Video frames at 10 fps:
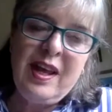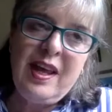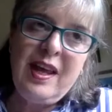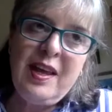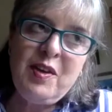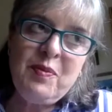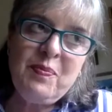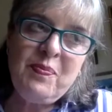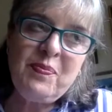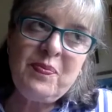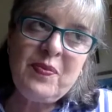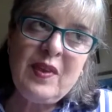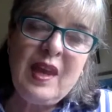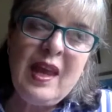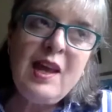Um,
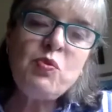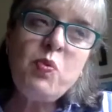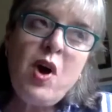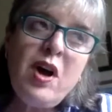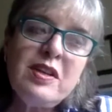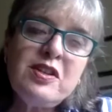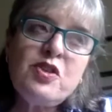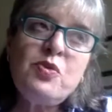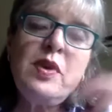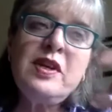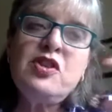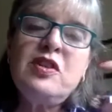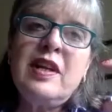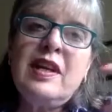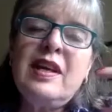it was
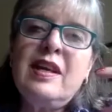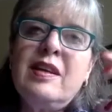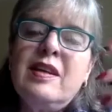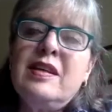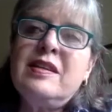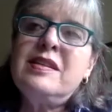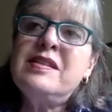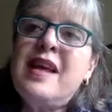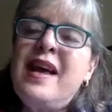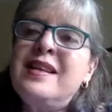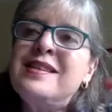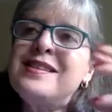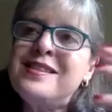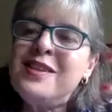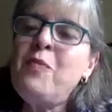originally designed
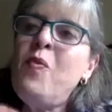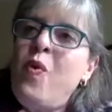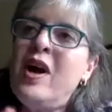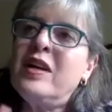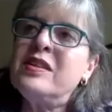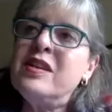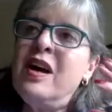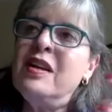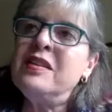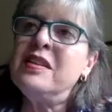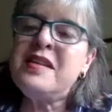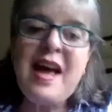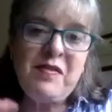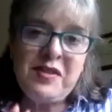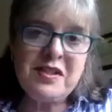somewhat on the
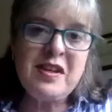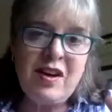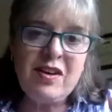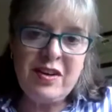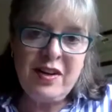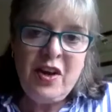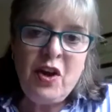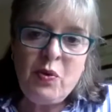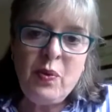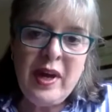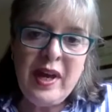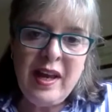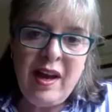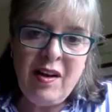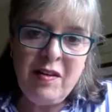Tavistock way
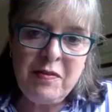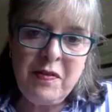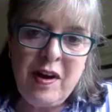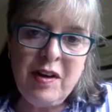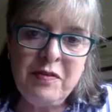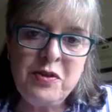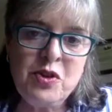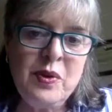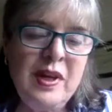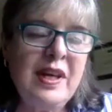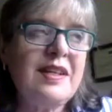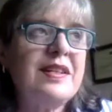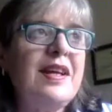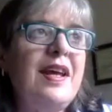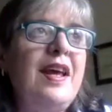of doing it,
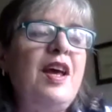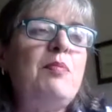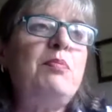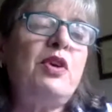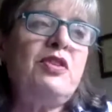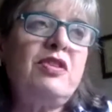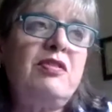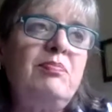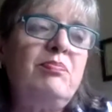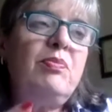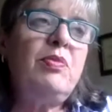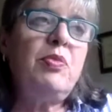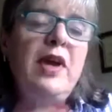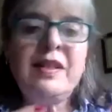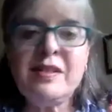but
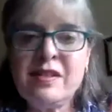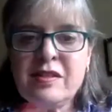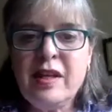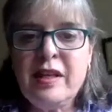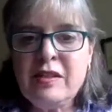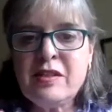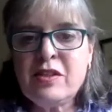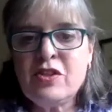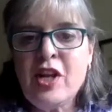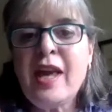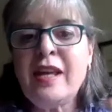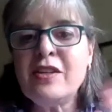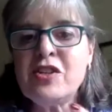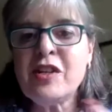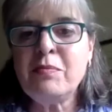it's
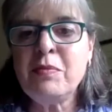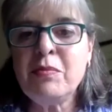changed and